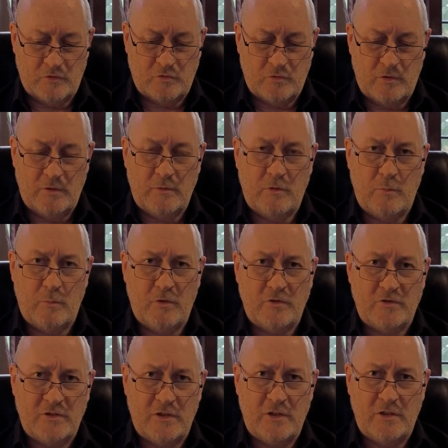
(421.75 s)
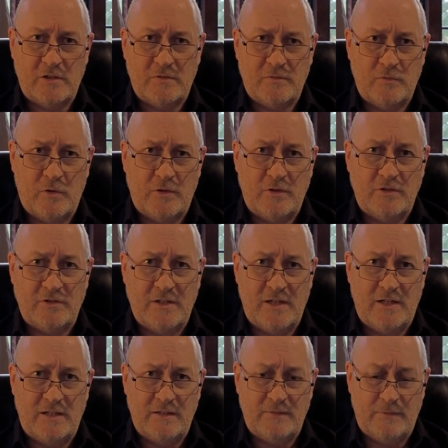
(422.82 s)
was trying on my search for
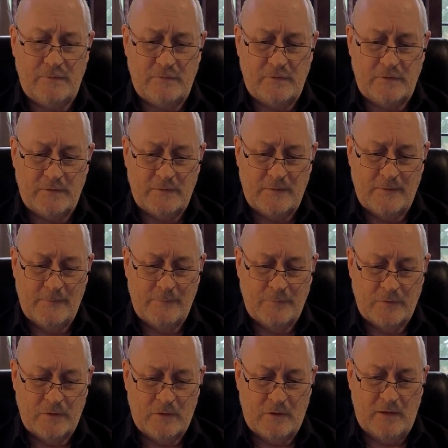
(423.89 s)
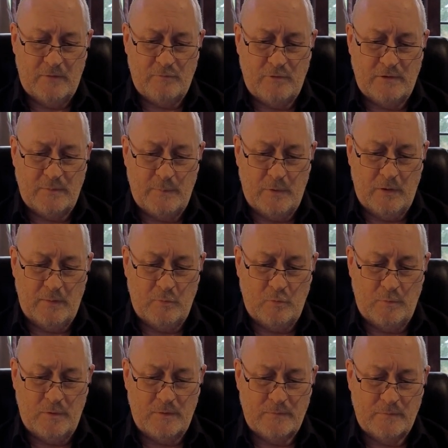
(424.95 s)
understanding everything. I had read the Bible,
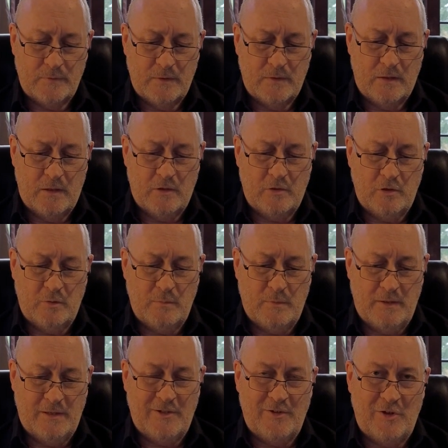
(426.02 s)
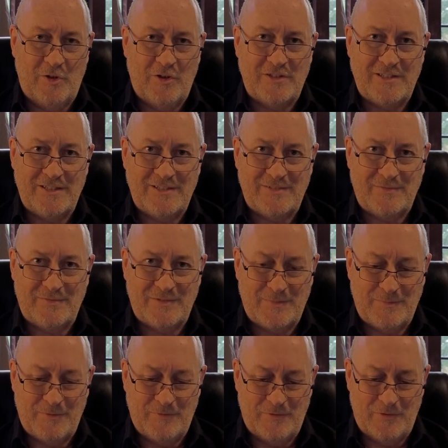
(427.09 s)
but I couldn't make a lot of sense of a
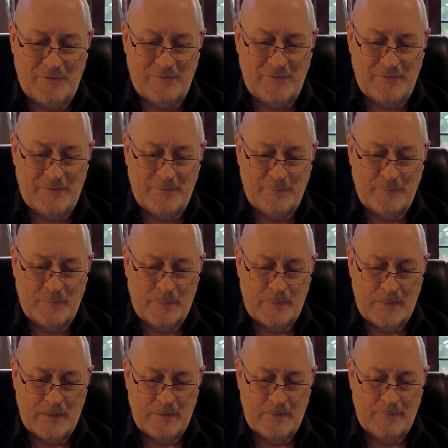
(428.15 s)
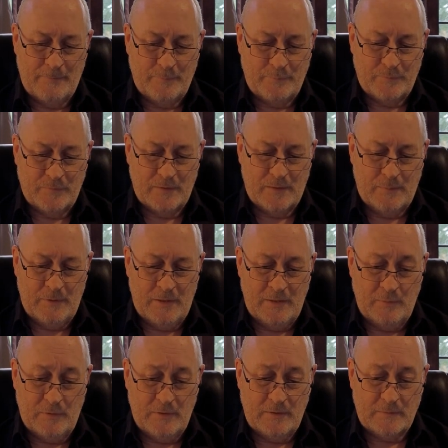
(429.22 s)
lot of it. But
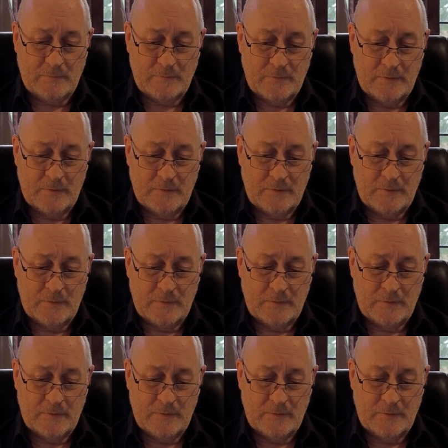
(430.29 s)
anyway,